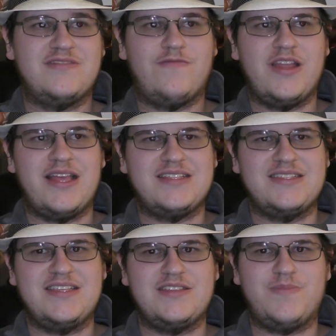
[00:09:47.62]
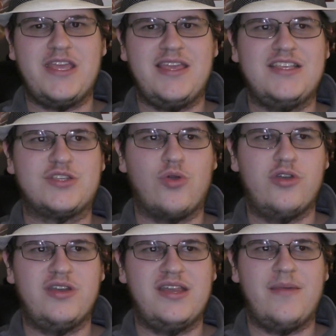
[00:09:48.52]
realizes he's
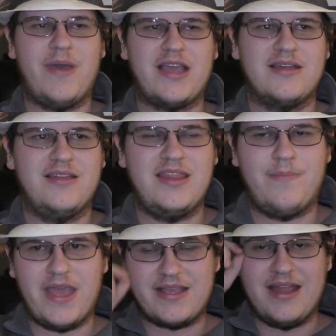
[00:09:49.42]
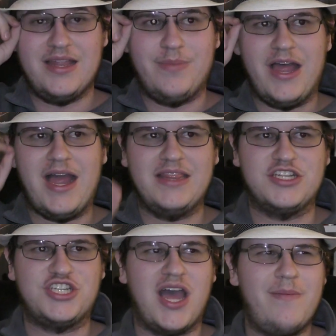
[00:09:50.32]
cornered in the back alley behind the
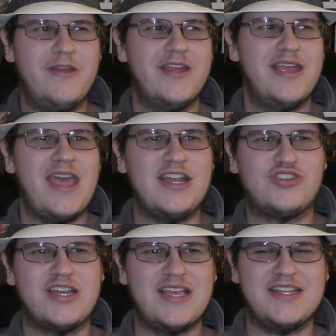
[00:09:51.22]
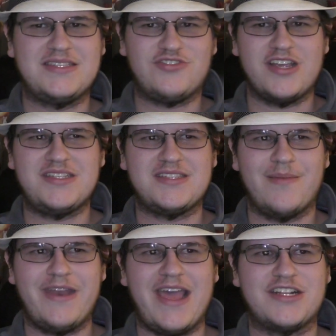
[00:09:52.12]
shop, and tries to
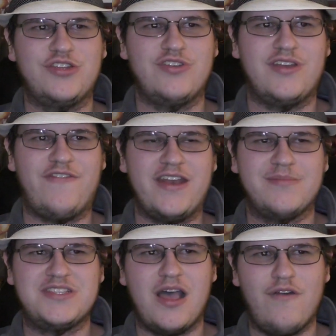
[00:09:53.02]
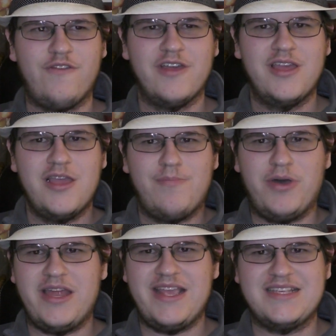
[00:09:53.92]
summon Act 2 to defend himself.
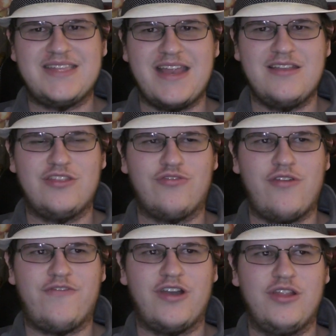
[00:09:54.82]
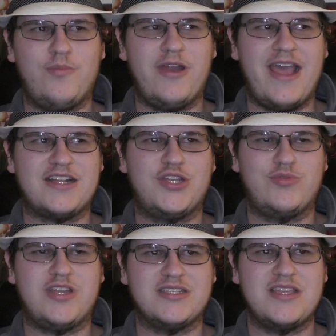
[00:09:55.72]
but is then thrown for a loop when Act 2
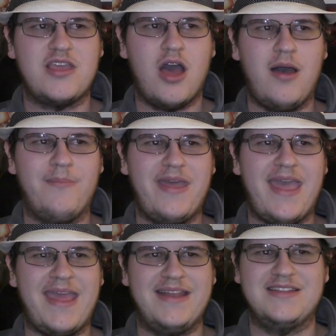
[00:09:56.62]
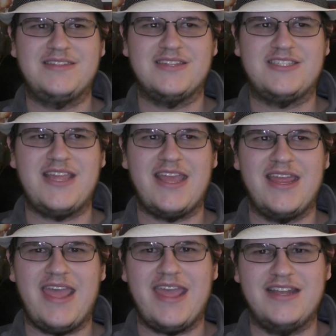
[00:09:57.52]
doesn't come, and
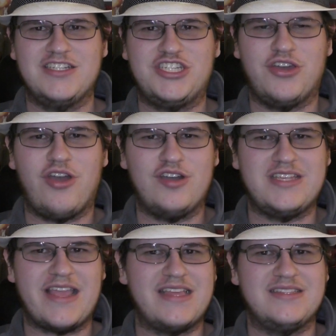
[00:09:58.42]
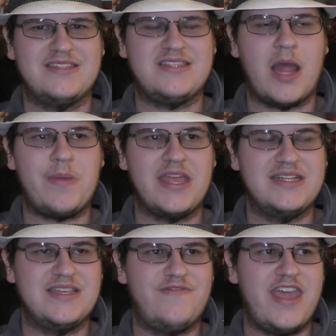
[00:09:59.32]
sheer heart attack isn't stopping
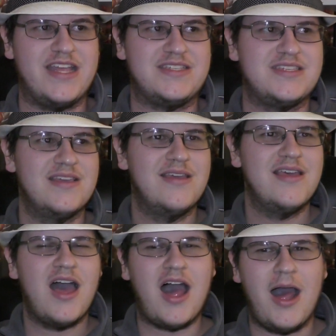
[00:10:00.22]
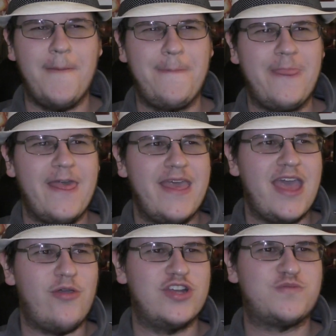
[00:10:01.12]
its advance.
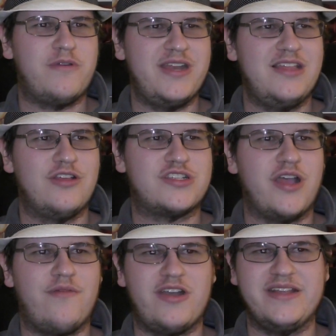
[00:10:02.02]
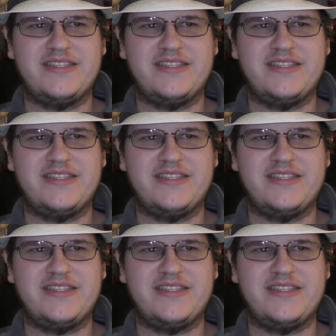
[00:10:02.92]
At which point he looks over and